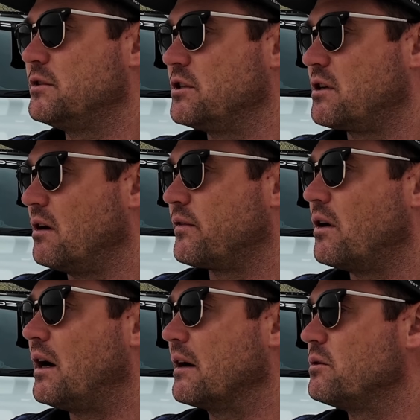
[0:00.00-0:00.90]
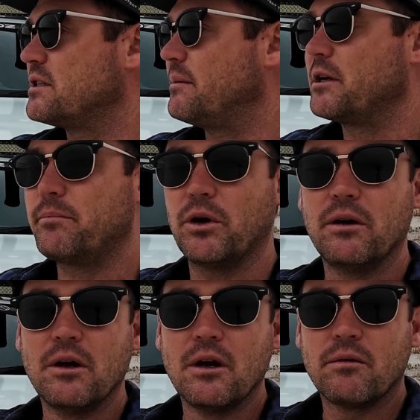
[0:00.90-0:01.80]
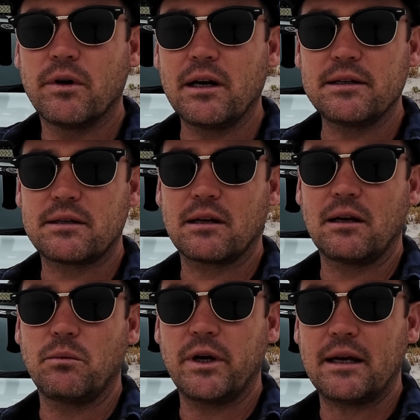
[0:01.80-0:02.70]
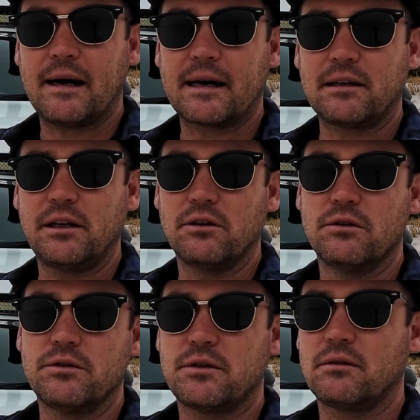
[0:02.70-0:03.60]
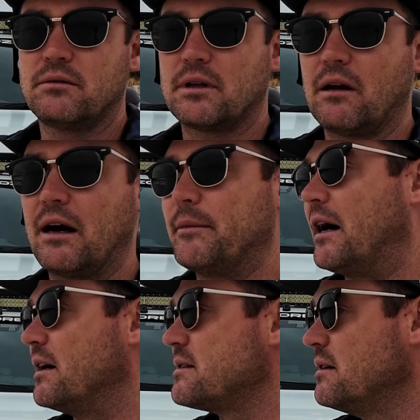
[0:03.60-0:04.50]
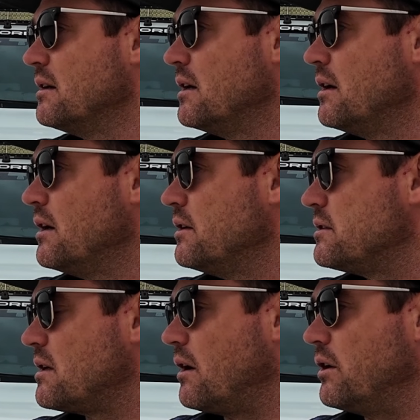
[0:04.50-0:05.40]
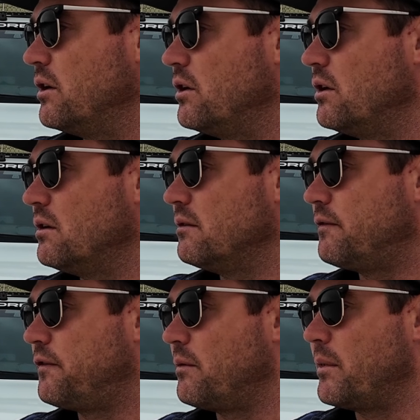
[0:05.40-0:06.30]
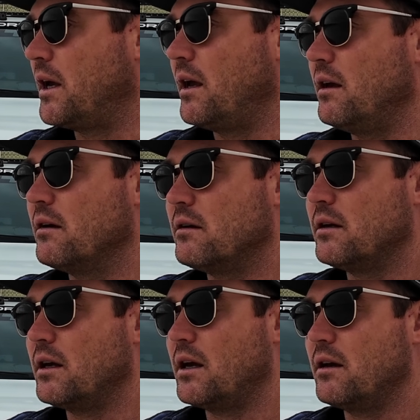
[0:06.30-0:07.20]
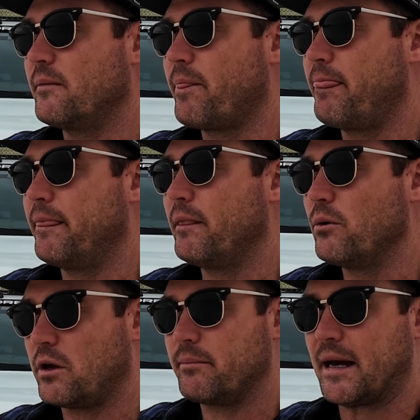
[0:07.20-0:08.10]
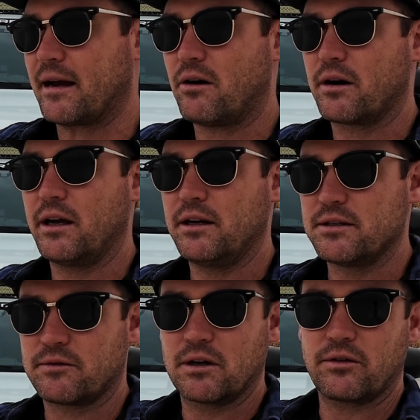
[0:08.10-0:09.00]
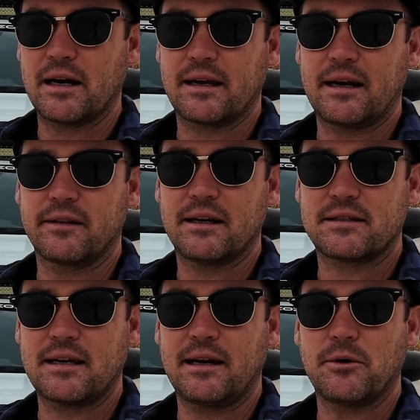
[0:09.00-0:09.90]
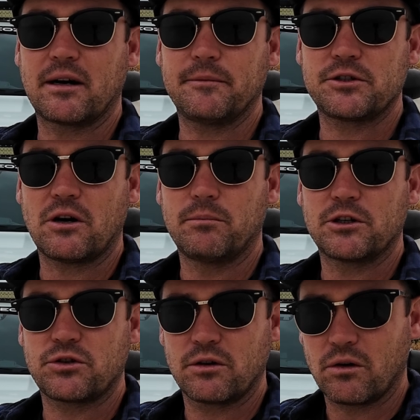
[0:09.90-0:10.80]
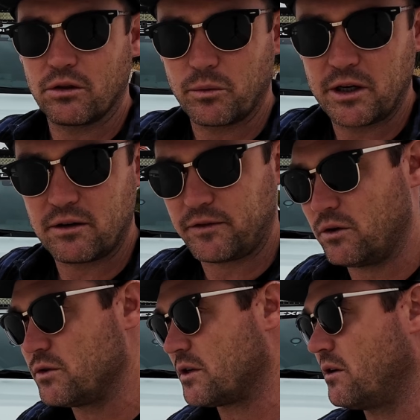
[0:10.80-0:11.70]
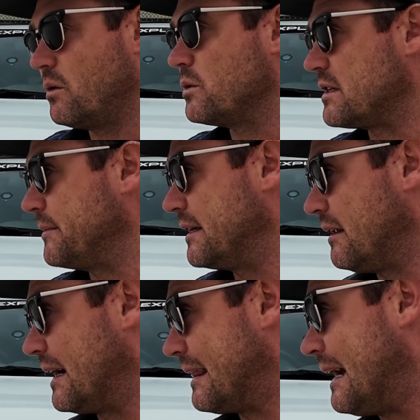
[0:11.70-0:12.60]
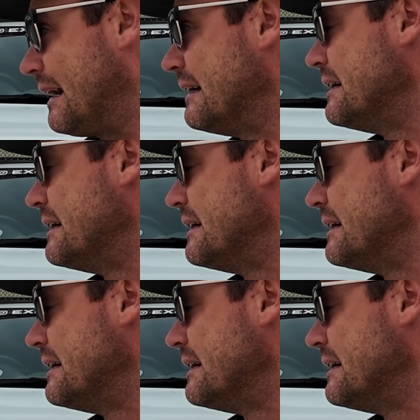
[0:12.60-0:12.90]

just to go for a hike or something, but realistically we hardly use the light bars. So for me, looking back on it, it is a regret getting that steady one up the top. I should have gone the wind diffuser or something like that.